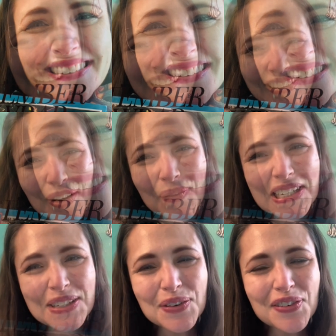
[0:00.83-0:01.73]
Hello, my
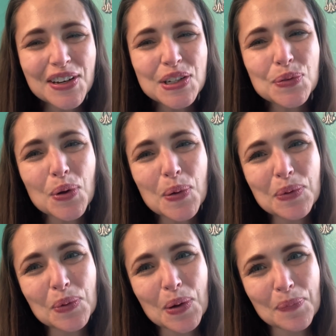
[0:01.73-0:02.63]
sweet friends. Welcome or
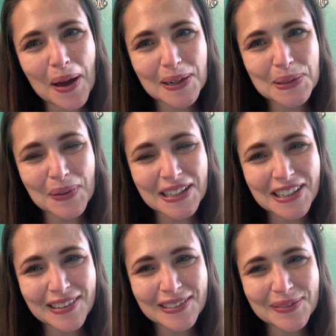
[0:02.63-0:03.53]
welcome back to my channel.